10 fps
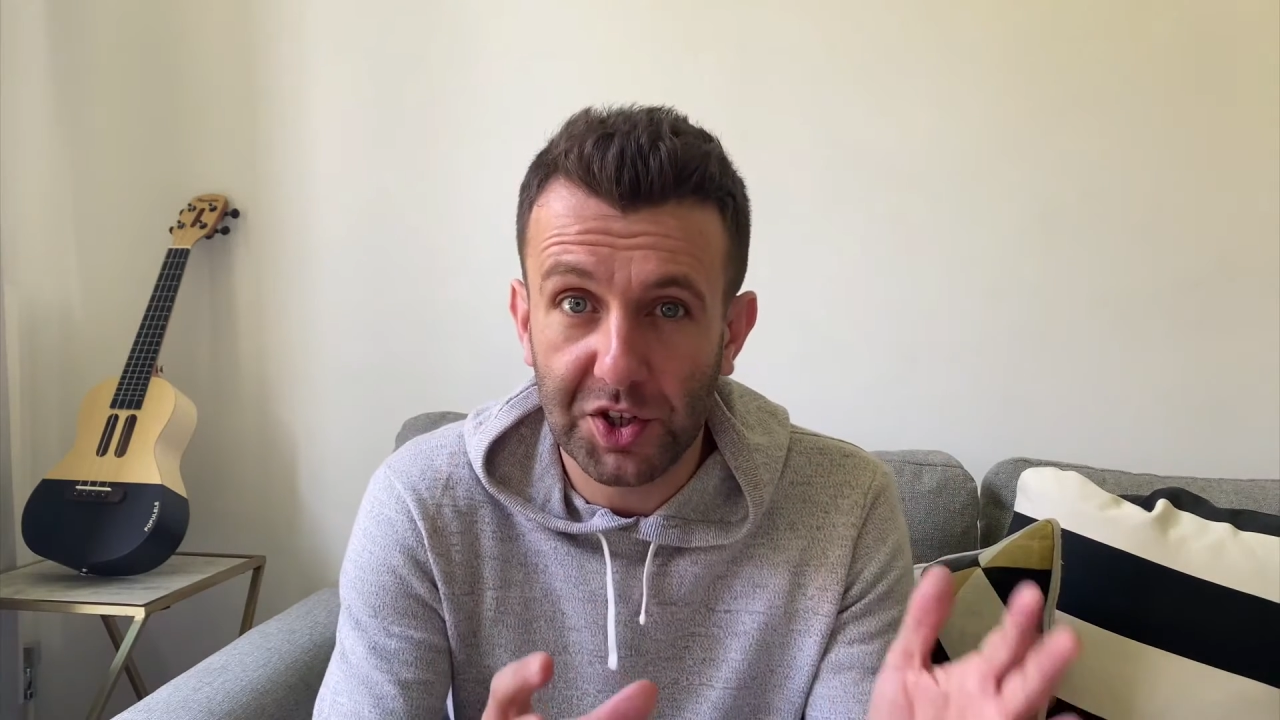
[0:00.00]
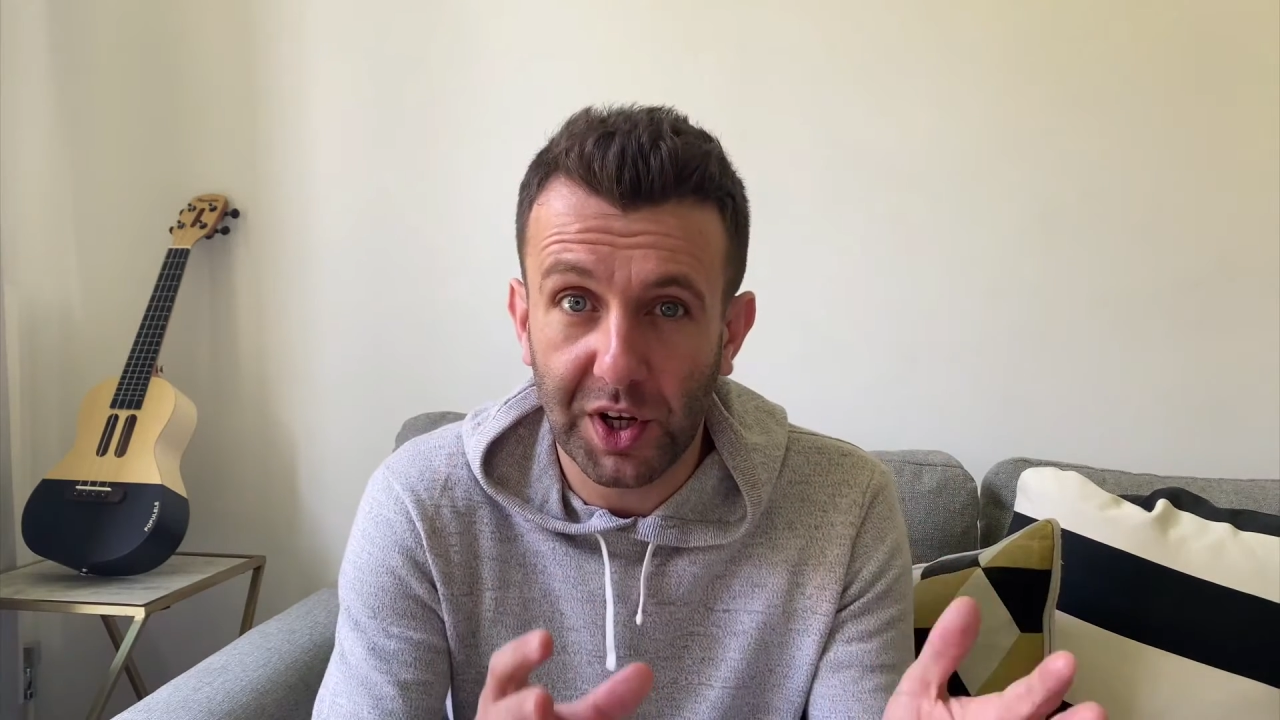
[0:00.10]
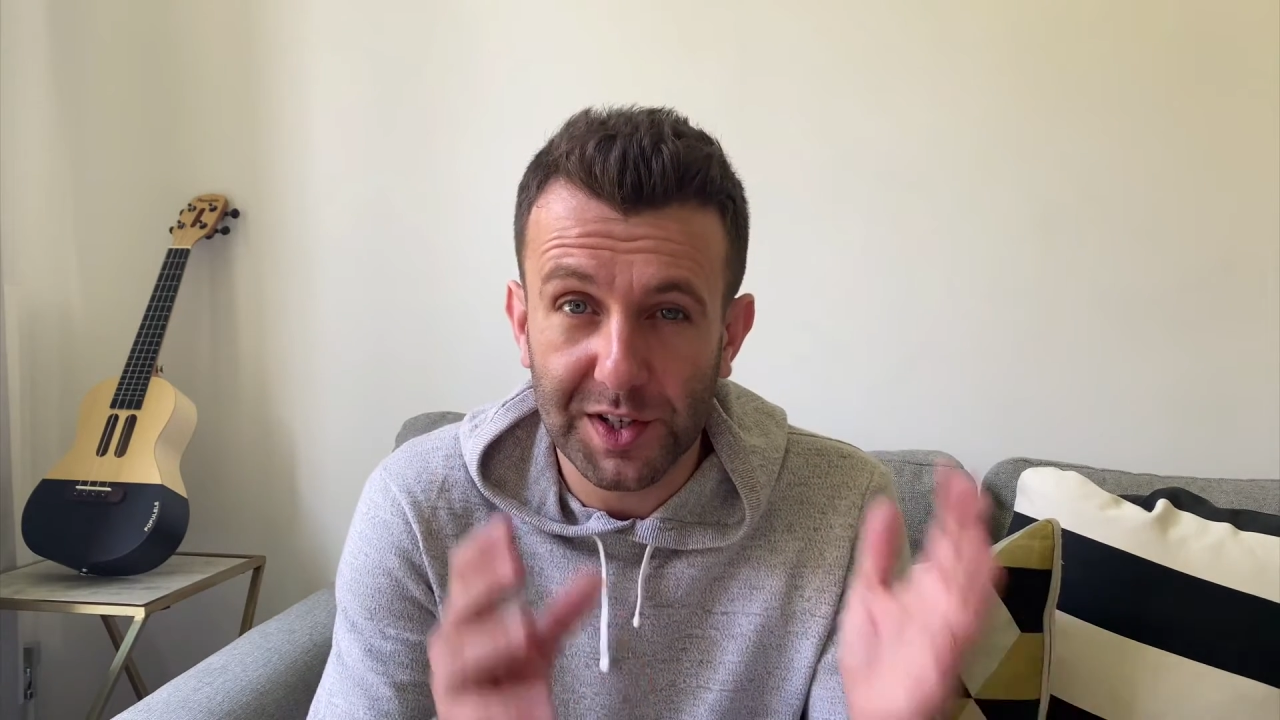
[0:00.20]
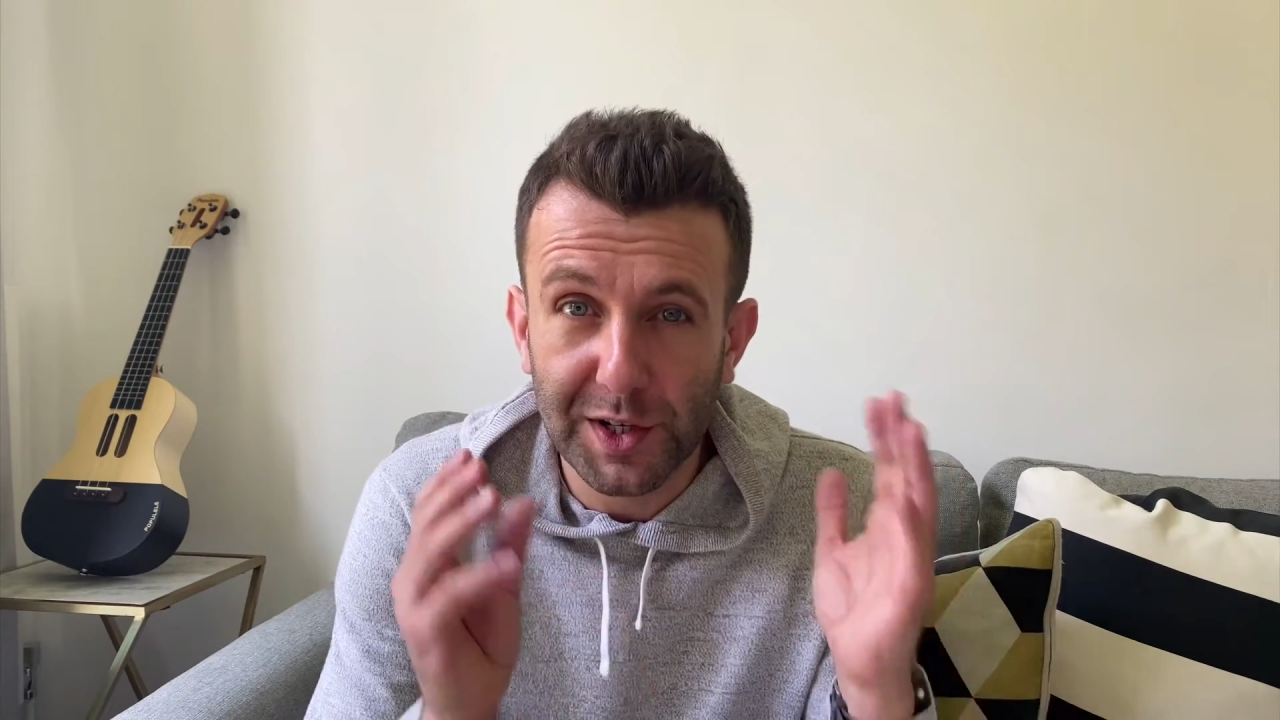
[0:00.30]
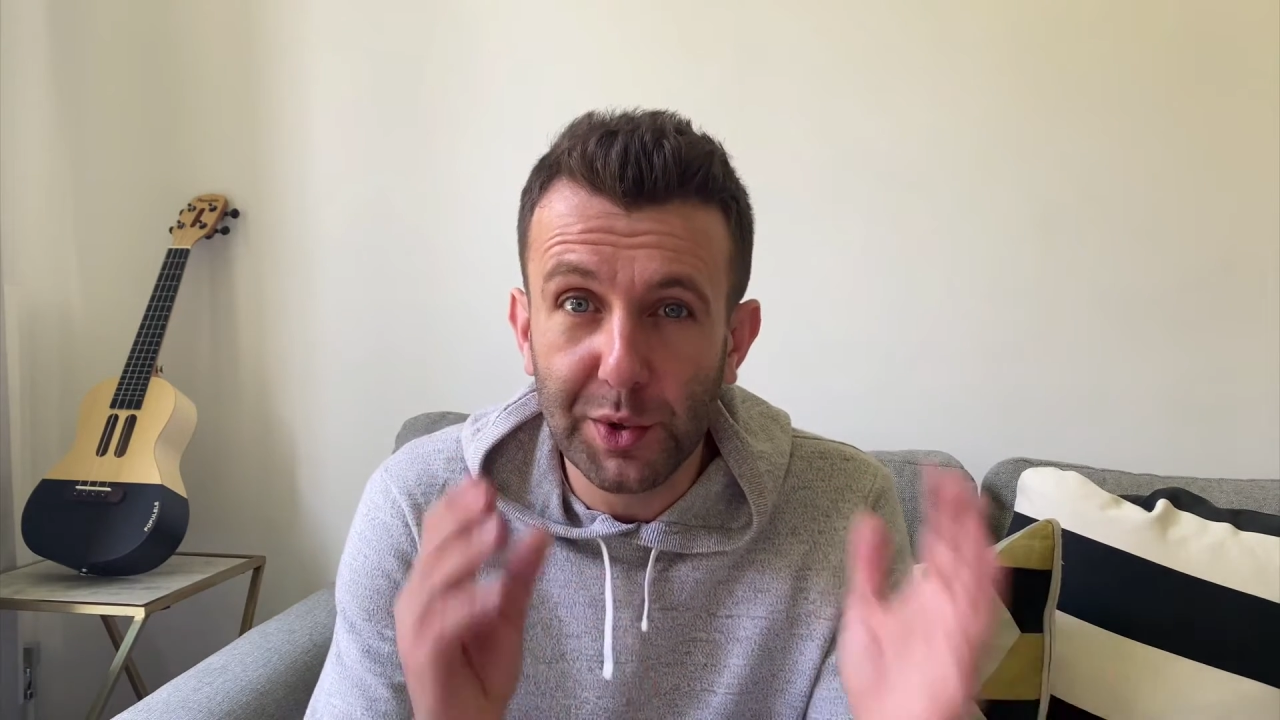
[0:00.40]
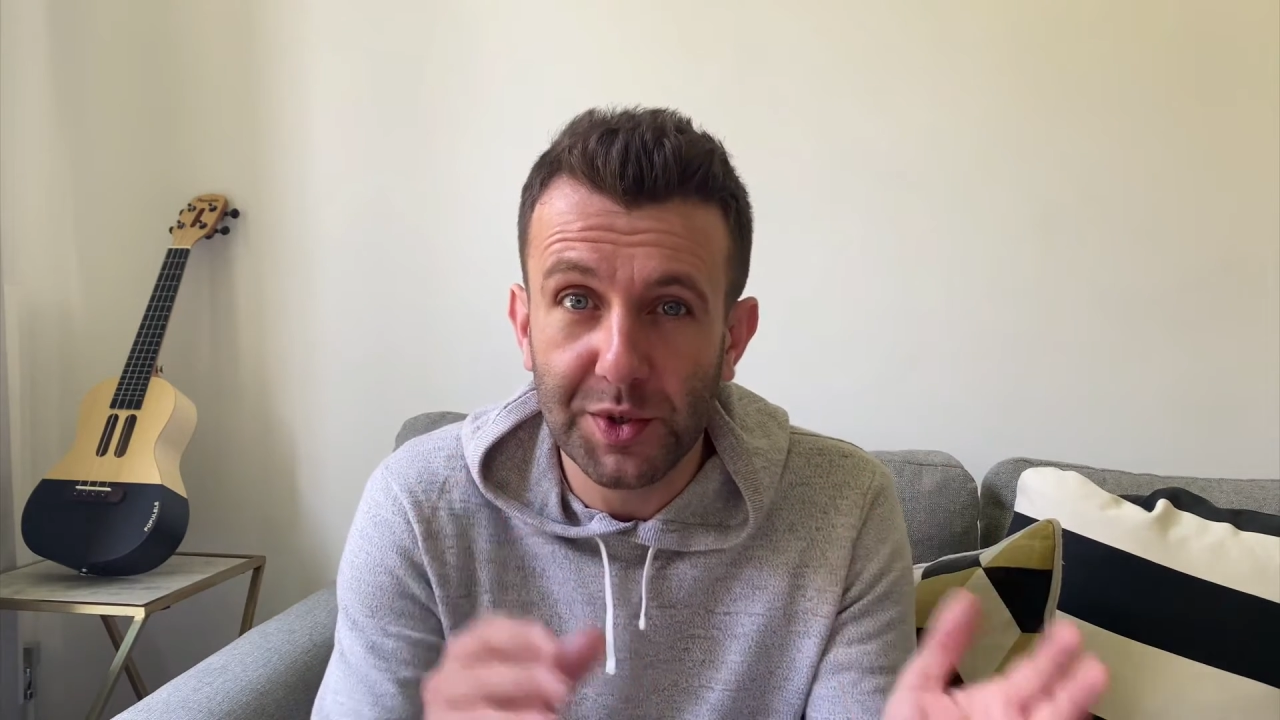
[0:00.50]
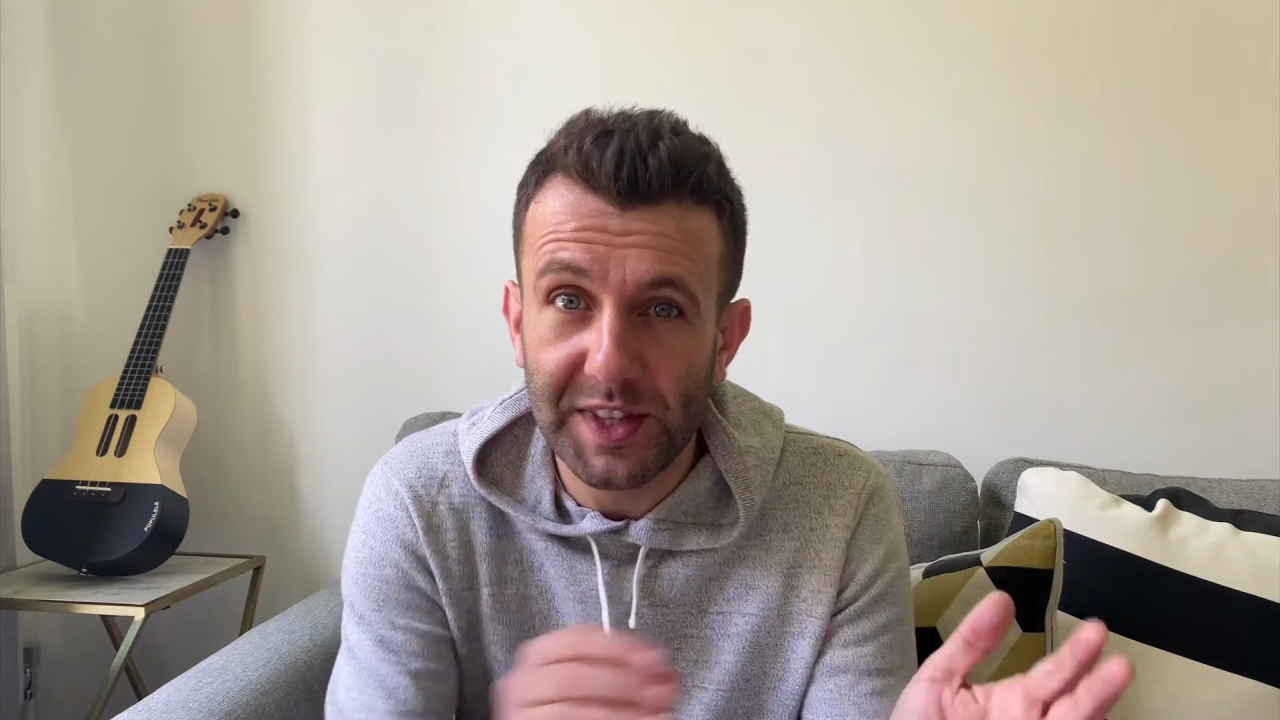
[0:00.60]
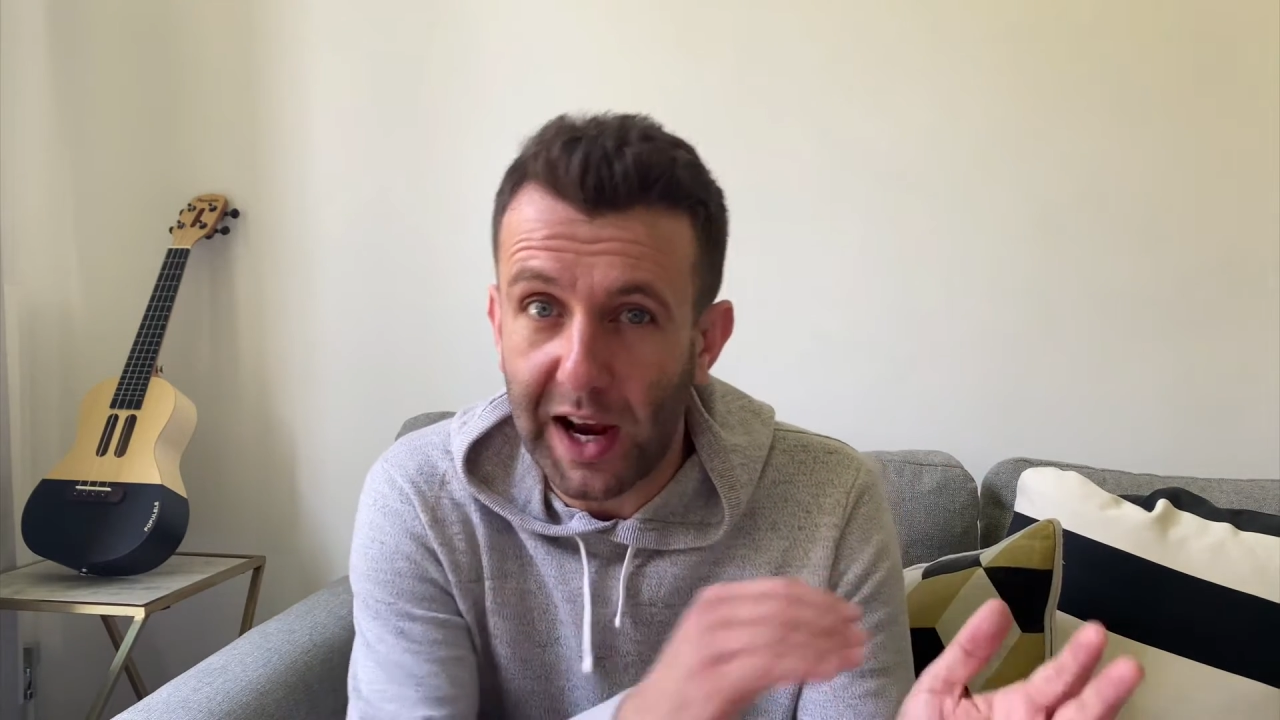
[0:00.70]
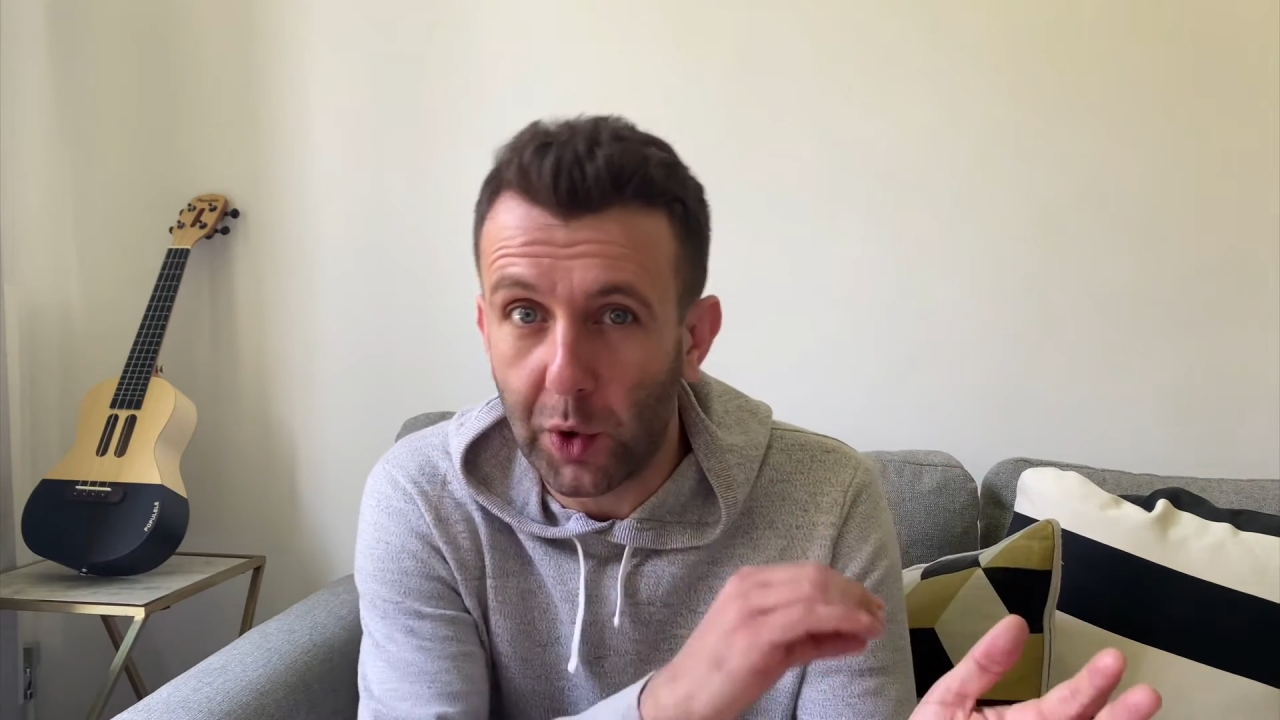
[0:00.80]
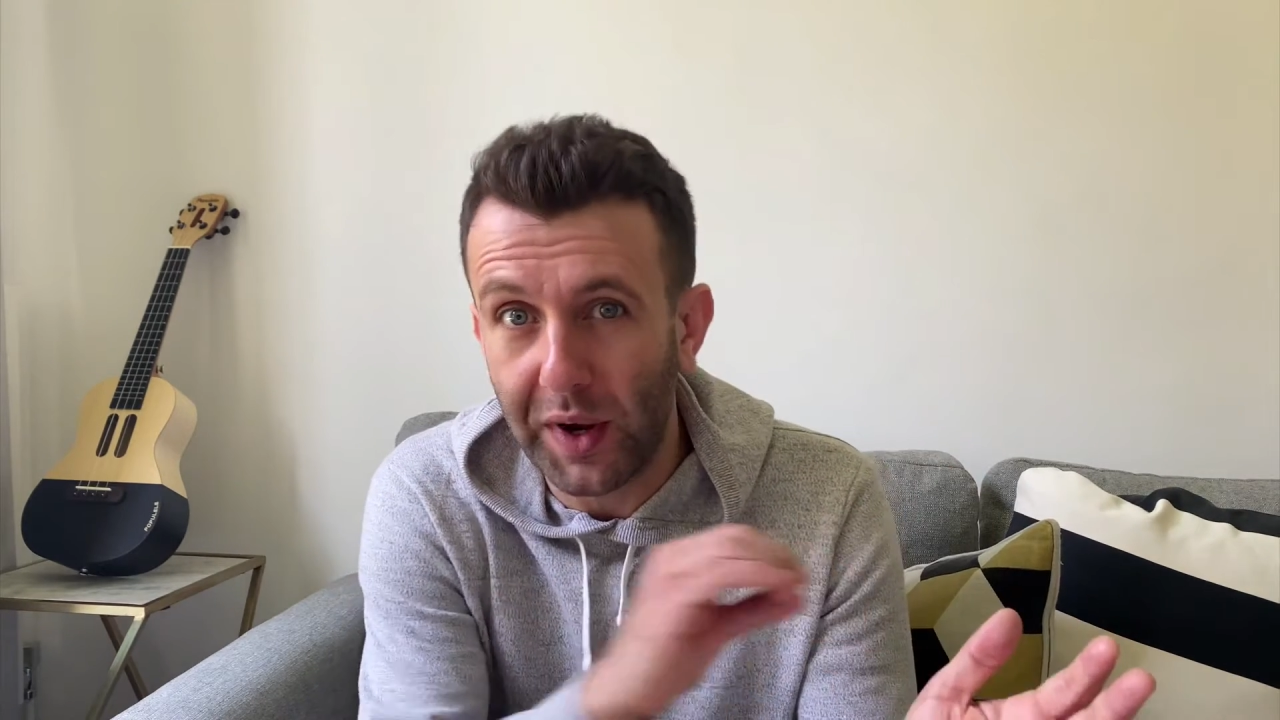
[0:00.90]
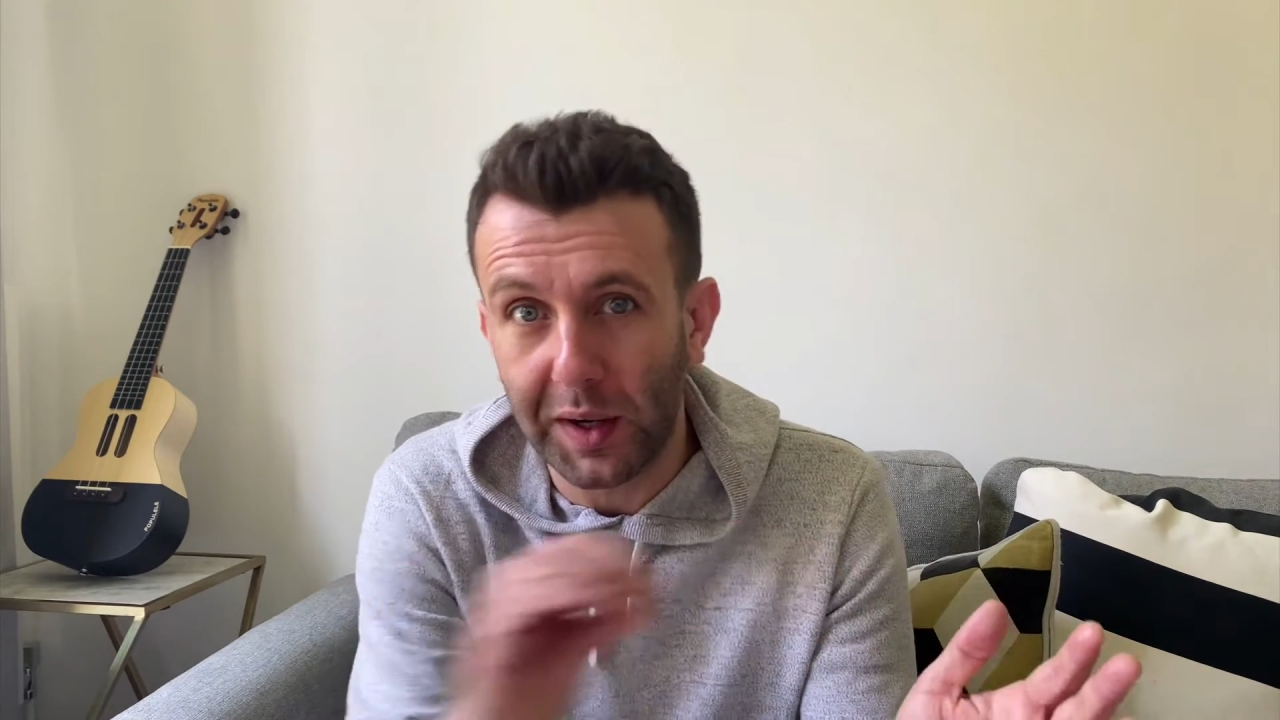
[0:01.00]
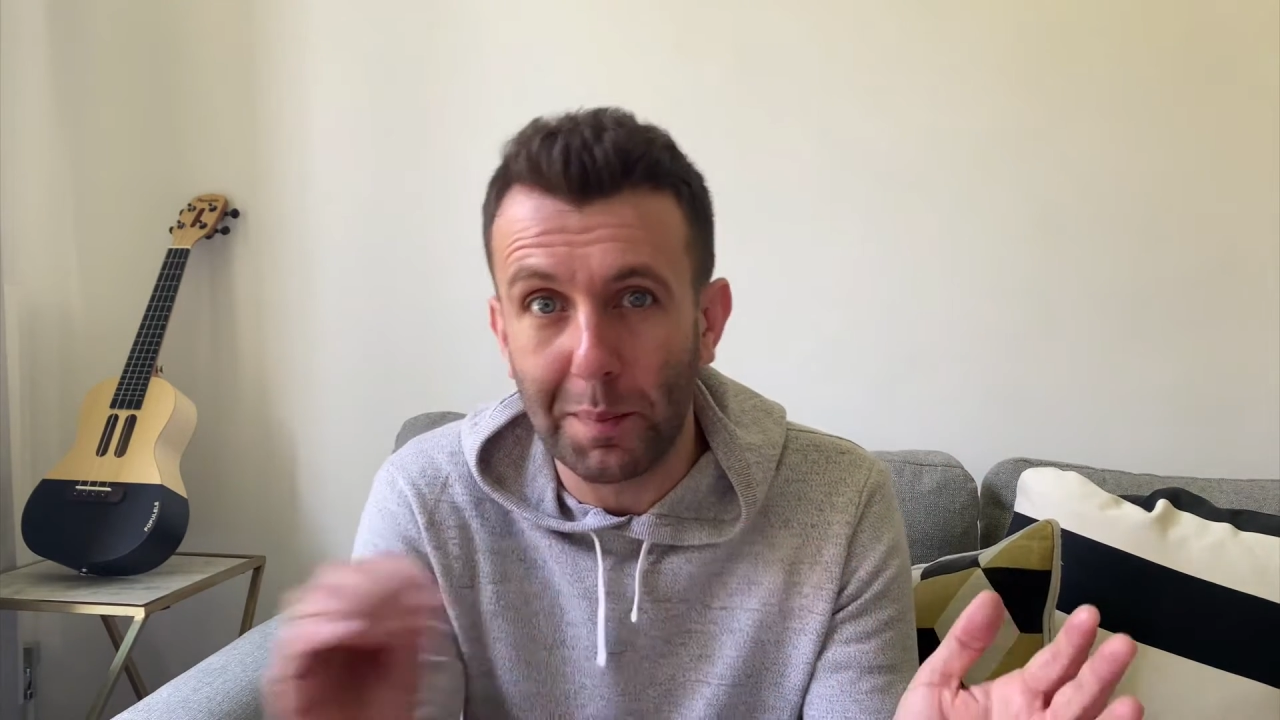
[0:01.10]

charts lose that quick